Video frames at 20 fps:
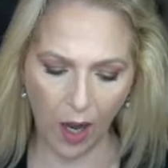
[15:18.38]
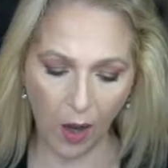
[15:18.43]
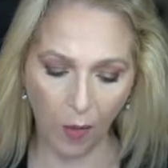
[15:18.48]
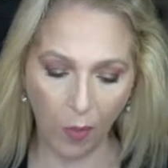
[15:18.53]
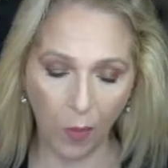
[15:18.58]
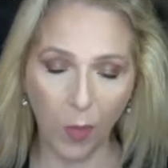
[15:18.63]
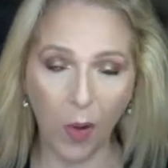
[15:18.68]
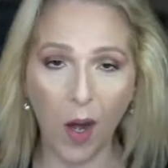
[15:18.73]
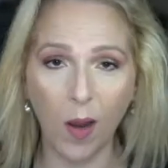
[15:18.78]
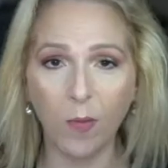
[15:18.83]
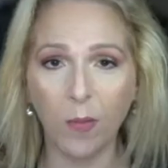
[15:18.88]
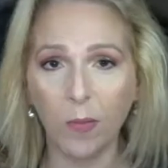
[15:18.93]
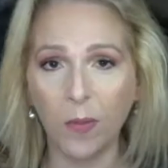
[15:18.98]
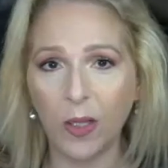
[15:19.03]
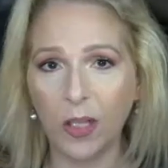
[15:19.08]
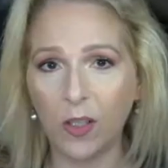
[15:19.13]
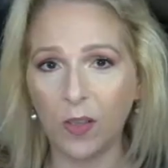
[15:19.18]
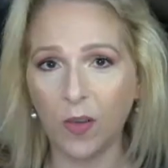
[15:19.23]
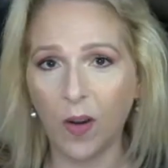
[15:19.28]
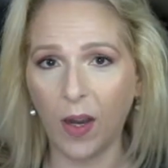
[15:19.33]
I will
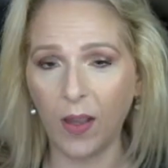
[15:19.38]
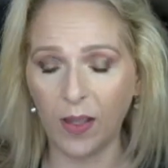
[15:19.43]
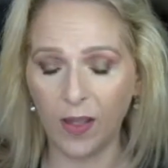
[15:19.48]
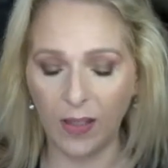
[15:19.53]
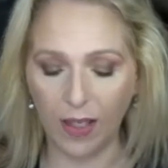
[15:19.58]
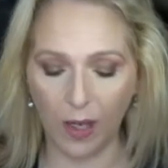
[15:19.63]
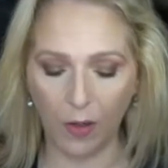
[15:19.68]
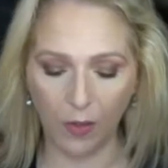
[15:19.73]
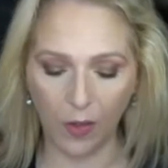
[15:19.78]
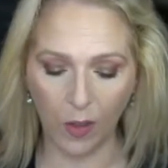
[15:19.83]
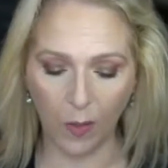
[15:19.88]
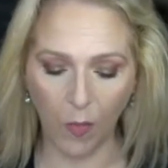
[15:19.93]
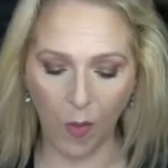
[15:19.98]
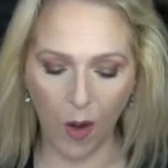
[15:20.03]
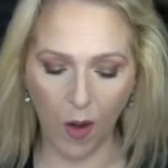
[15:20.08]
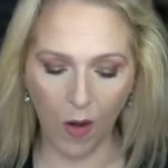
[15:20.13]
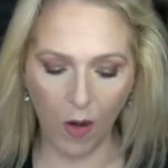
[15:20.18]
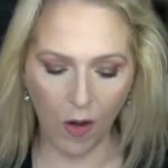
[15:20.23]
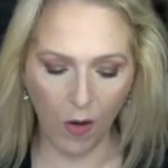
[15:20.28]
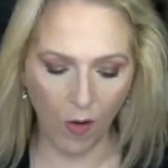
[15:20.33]
probably try this out
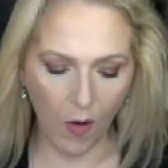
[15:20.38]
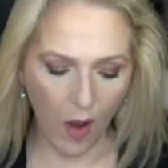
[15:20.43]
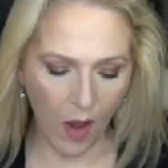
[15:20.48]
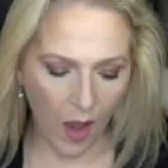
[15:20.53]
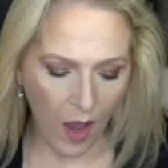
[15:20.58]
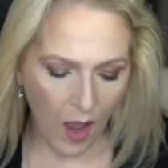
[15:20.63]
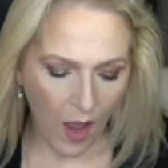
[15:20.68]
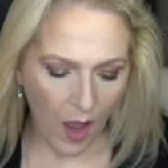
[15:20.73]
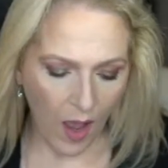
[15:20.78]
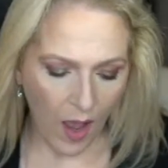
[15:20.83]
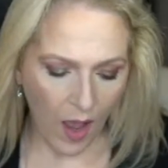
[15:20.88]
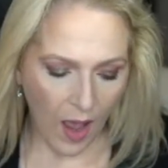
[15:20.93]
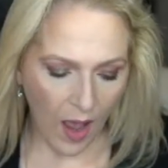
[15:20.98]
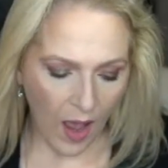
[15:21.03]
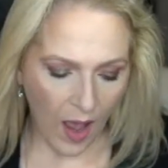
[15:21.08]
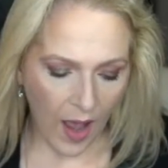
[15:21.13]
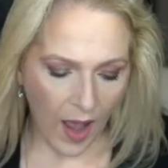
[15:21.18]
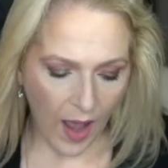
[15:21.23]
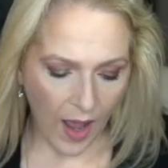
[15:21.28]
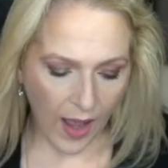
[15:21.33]
tomorrow.
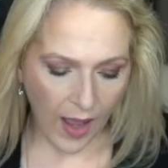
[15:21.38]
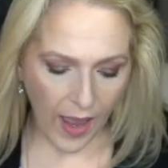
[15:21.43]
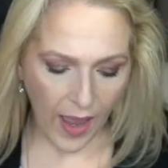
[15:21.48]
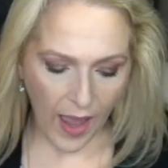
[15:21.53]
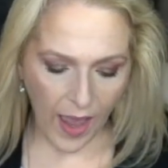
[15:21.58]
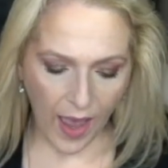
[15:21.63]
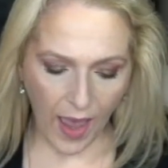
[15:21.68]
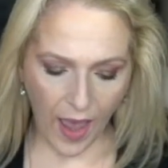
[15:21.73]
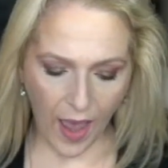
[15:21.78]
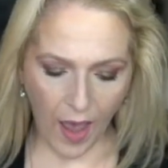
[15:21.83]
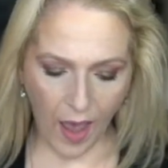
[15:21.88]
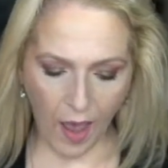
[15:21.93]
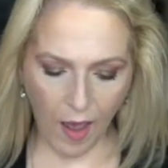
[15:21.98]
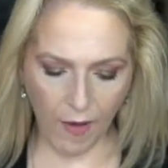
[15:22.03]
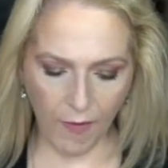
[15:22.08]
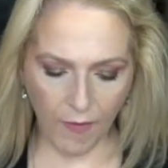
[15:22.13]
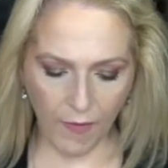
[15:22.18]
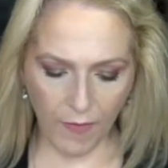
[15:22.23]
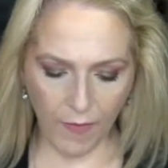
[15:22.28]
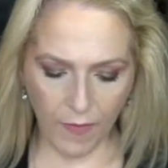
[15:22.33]
I
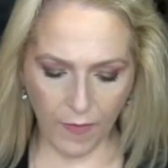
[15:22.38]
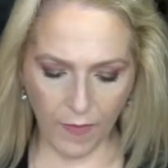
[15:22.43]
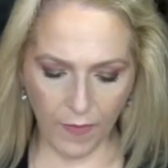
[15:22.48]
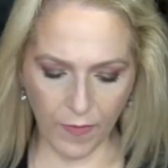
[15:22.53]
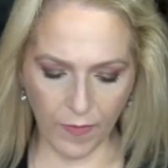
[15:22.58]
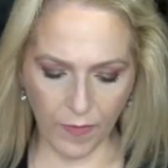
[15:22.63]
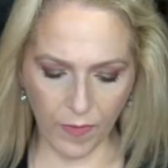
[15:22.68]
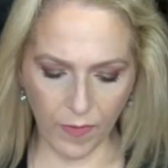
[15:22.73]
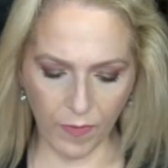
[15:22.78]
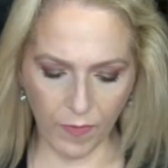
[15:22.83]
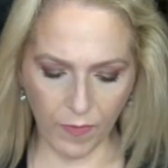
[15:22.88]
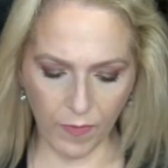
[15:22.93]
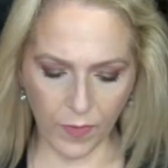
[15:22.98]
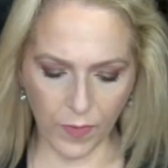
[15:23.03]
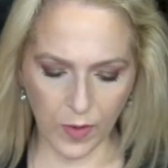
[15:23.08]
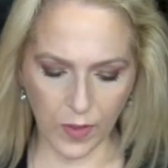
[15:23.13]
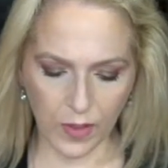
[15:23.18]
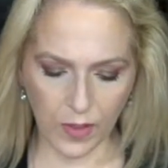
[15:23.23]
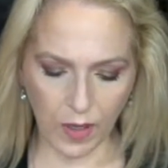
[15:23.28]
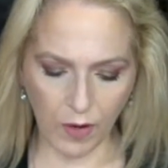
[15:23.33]
have
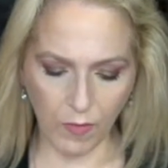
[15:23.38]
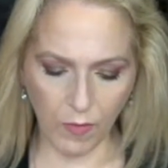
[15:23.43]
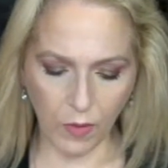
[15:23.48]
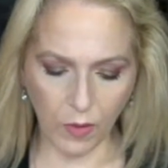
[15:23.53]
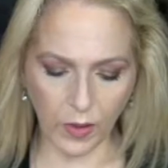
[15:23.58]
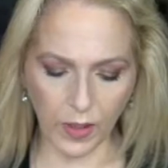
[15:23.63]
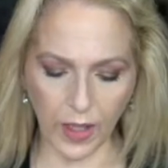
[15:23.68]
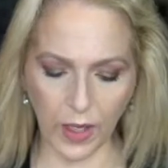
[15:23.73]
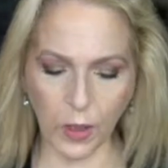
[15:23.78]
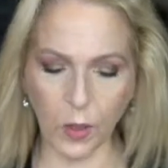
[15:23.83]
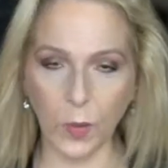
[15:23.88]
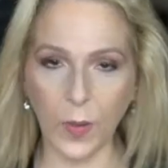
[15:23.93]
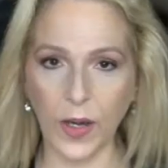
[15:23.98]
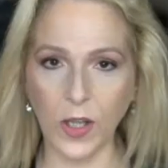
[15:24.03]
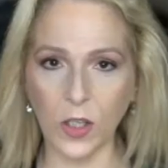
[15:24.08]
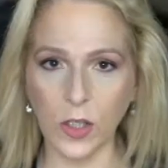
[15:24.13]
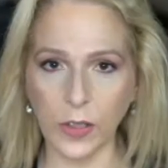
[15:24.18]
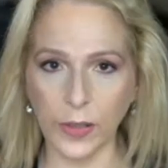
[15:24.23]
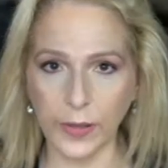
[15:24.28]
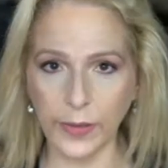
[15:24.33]
several
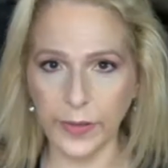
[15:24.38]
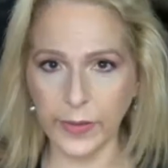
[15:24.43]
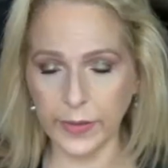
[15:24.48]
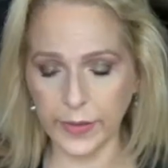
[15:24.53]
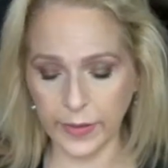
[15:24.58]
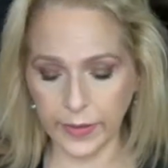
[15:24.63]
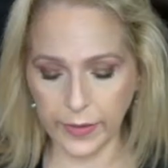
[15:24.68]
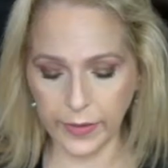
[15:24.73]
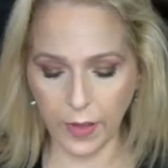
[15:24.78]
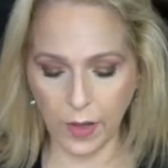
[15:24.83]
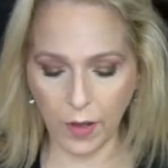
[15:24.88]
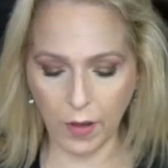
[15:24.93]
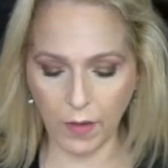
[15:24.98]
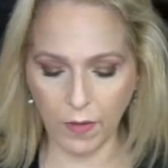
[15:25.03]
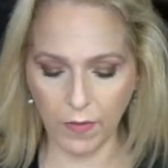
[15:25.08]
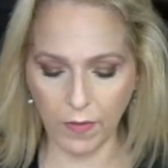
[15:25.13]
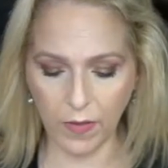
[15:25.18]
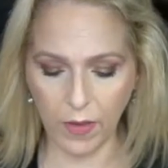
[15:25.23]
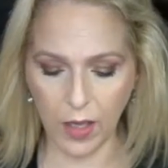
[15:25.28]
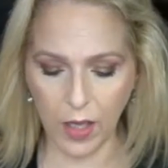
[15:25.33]
iterations
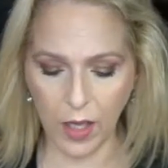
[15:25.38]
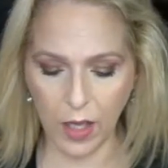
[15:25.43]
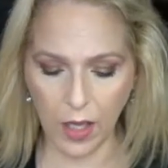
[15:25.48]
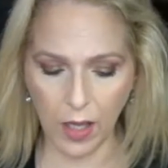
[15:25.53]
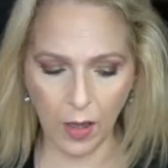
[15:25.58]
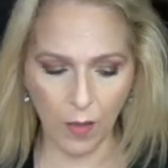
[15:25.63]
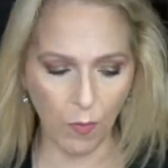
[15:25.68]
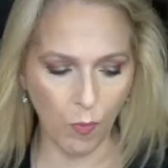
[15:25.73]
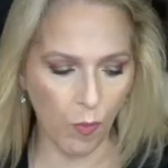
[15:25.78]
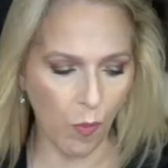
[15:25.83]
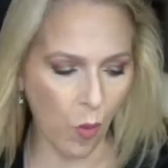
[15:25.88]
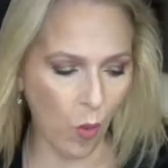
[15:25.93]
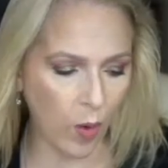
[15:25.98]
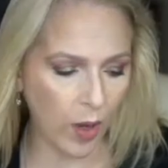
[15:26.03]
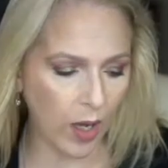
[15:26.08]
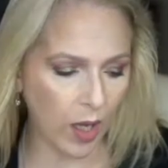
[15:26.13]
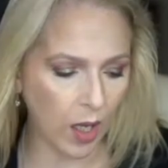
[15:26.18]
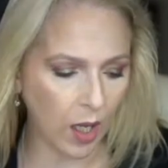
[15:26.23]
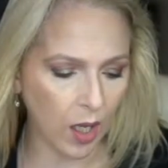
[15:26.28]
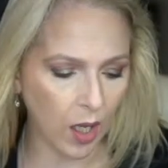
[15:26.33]
of the
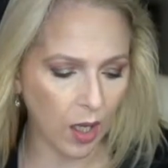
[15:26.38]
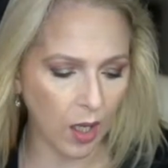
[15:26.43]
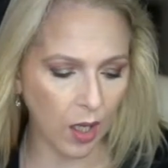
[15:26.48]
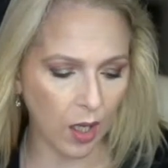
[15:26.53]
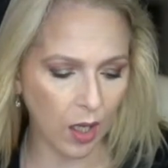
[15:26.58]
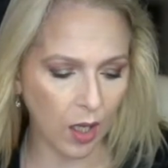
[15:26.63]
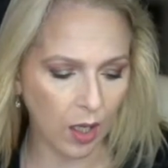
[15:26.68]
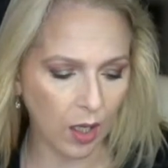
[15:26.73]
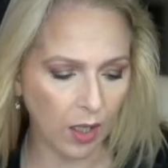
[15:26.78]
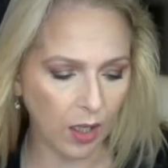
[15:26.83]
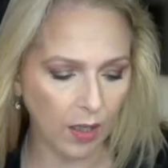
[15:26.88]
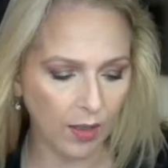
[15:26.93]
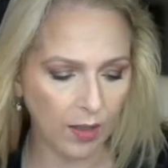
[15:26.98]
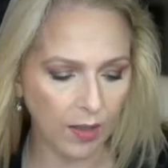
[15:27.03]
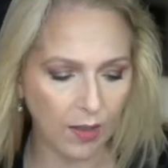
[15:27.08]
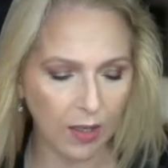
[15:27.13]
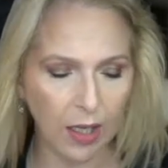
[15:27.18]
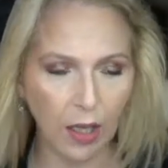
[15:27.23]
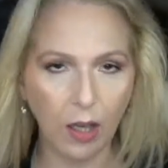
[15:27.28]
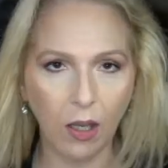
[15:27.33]
Boing
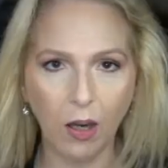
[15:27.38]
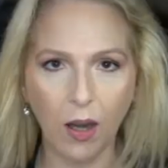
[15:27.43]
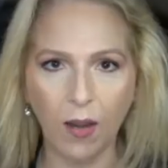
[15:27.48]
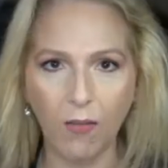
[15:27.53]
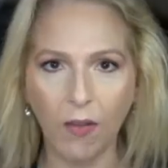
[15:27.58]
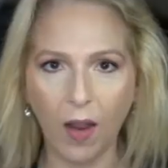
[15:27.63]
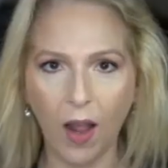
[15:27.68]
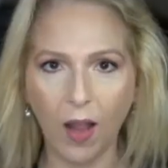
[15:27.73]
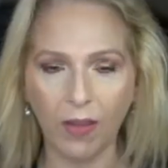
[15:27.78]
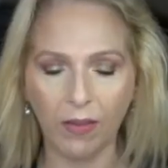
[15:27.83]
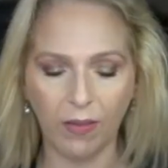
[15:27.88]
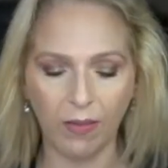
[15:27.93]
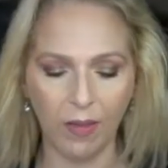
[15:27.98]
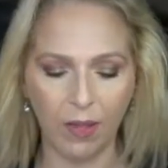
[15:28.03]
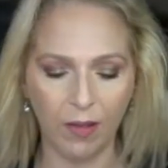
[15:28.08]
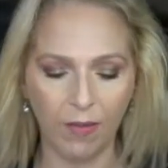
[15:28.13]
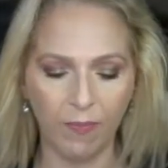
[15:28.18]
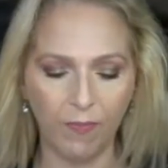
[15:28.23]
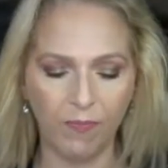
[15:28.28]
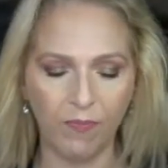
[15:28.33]
concealer. I've got
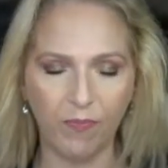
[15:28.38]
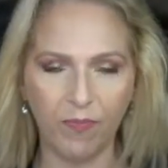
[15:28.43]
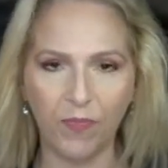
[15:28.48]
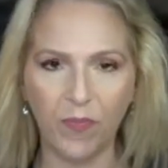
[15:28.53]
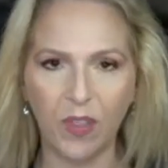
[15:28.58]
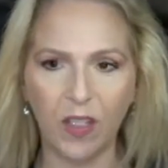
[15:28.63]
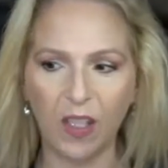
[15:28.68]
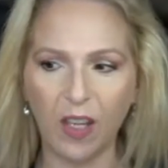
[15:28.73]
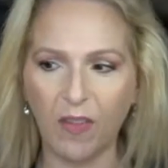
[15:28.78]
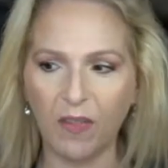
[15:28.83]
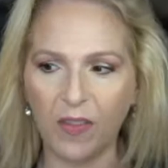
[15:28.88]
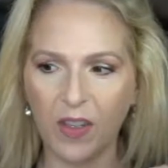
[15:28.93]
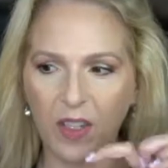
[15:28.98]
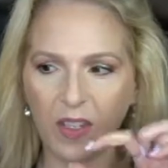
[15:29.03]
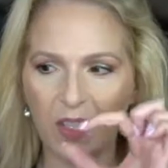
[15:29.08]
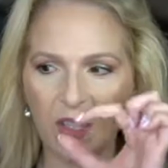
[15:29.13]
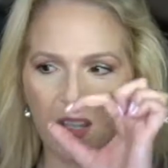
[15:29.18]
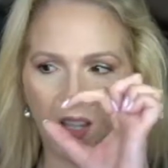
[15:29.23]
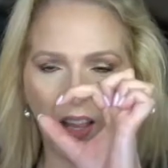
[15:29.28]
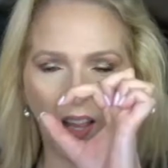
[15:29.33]
the stuff that's
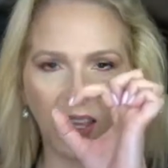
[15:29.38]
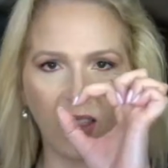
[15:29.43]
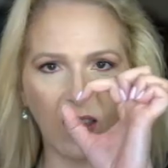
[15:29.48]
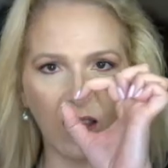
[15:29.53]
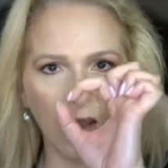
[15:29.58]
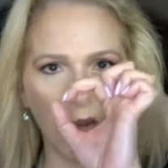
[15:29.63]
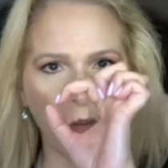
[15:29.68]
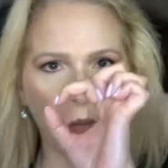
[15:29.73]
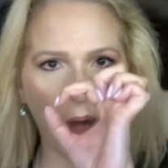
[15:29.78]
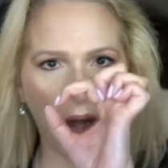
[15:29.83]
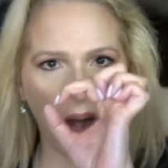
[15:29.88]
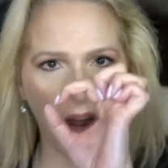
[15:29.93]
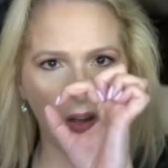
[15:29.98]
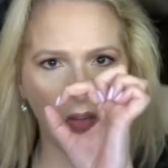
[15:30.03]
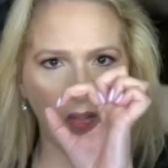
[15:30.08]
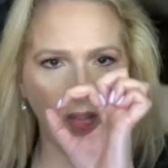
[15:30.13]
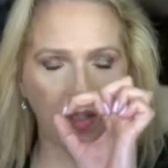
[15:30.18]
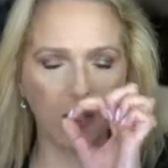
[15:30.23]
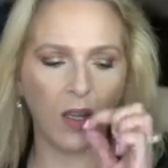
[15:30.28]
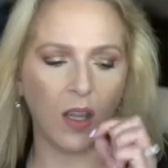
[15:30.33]
in a like little
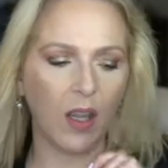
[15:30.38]
round